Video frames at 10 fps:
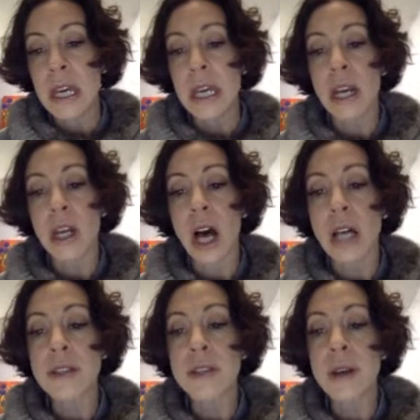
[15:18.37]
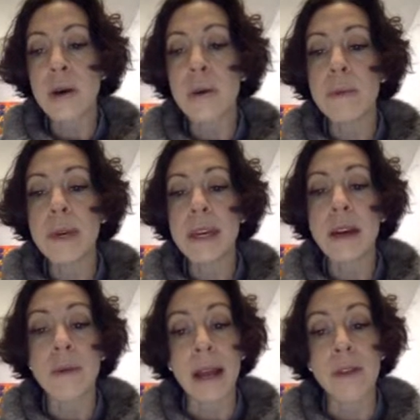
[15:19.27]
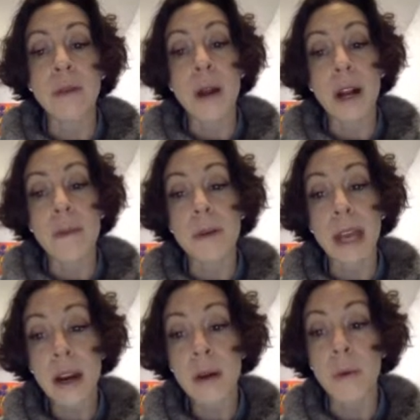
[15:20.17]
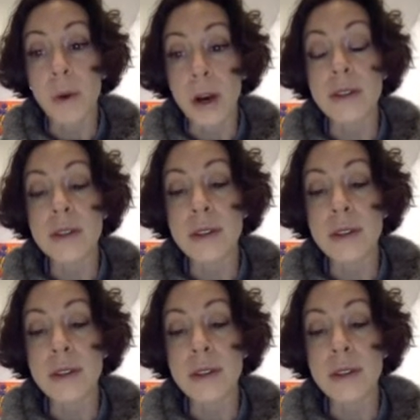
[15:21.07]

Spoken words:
It could also be around the Remarkable Care Awards.